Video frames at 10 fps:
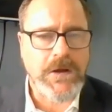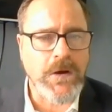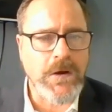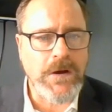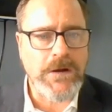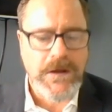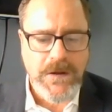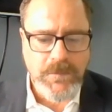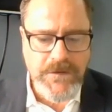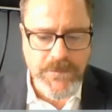
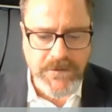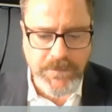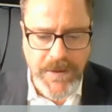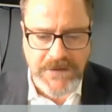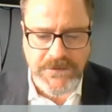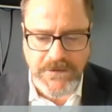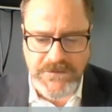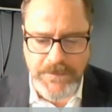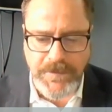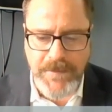occurred with respect to
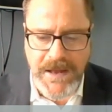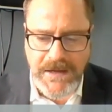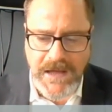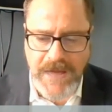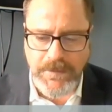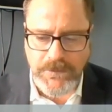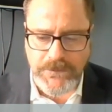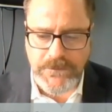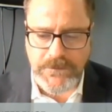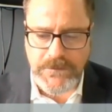the diplomatic
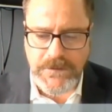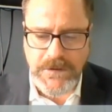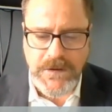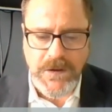cables,